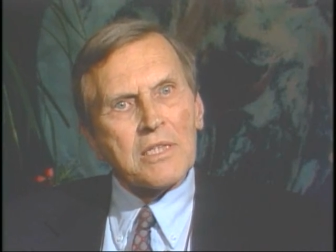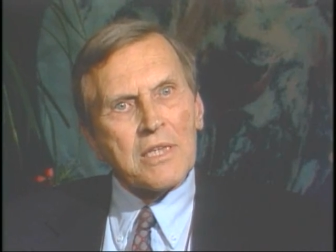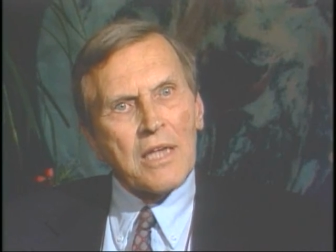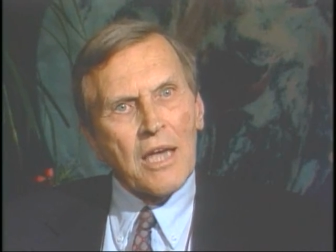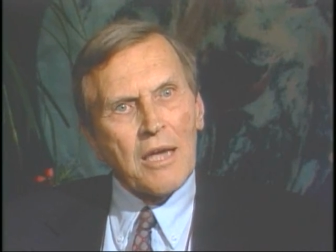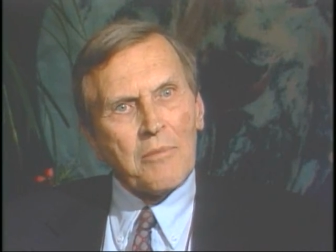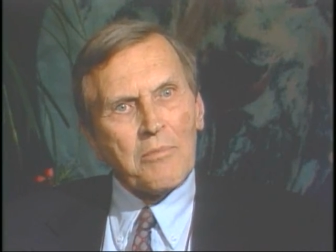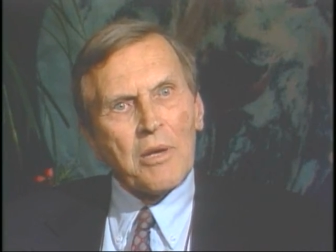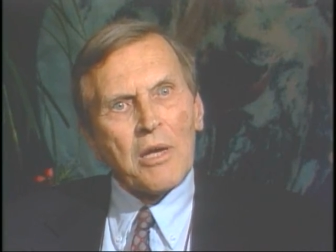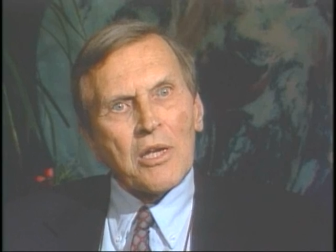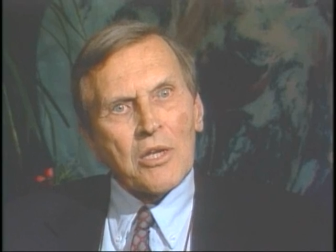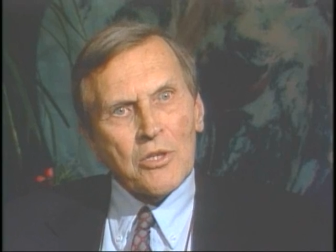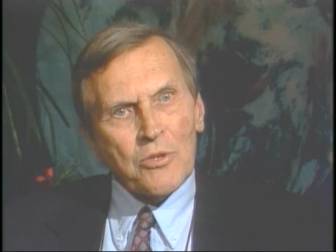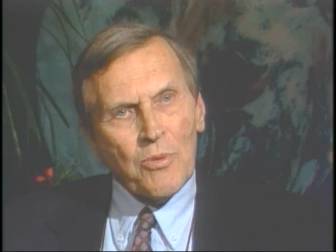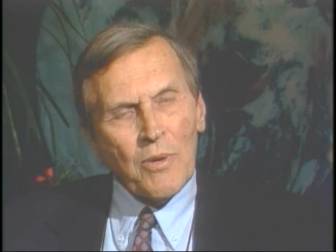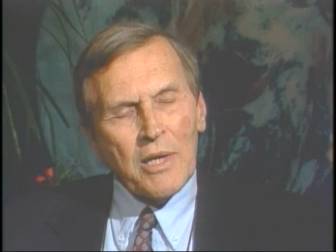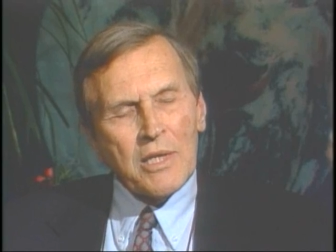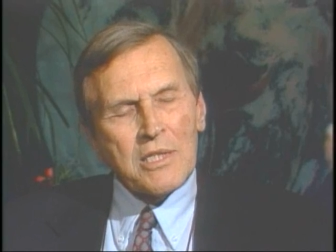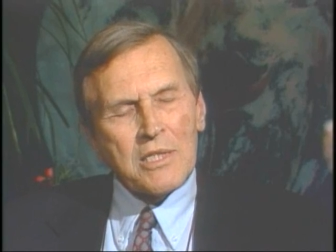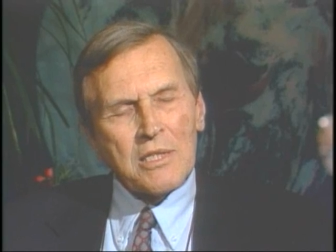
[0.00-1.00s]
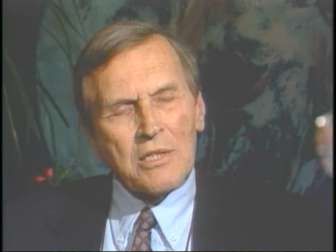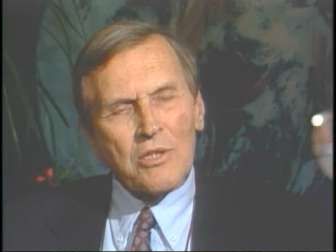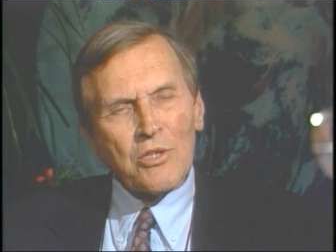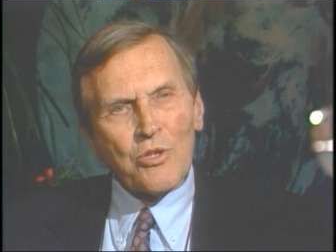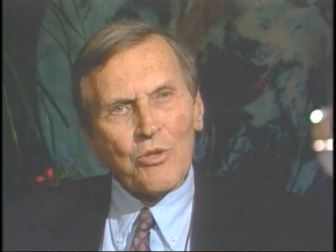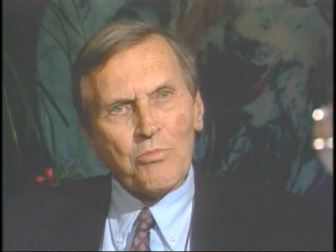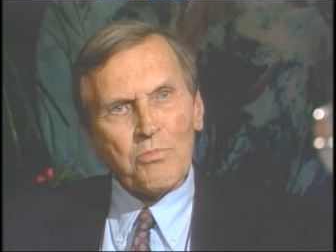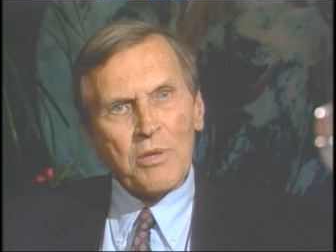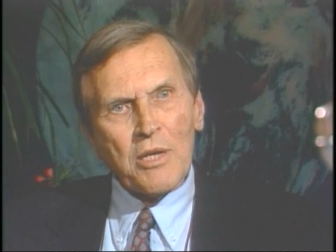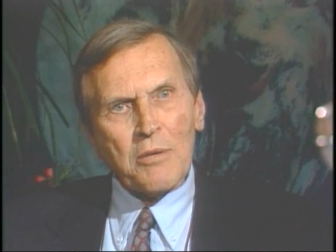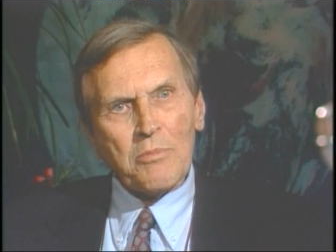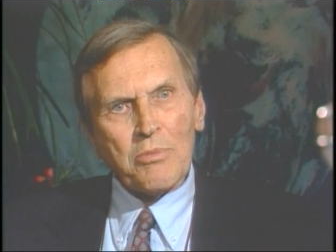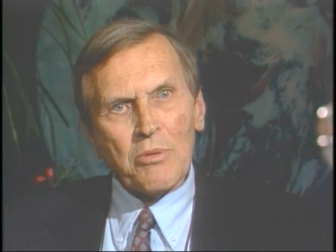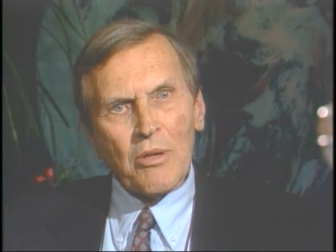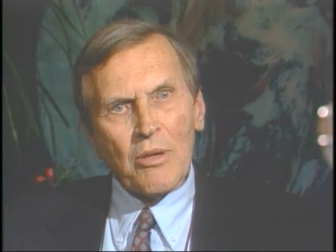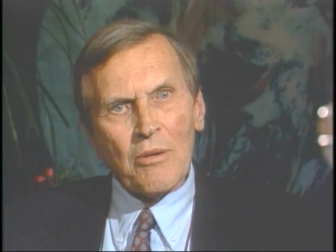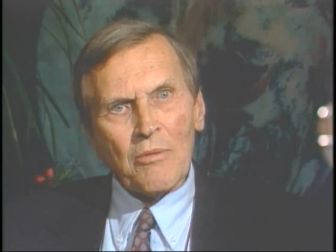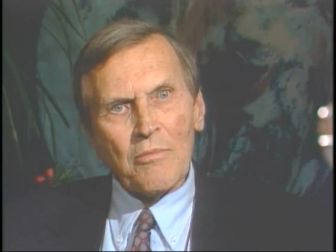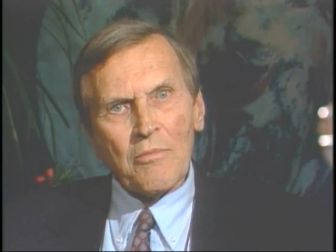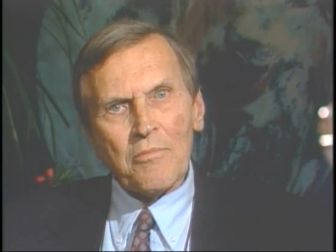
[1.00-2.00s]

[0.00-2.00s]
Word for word: same twice in two people.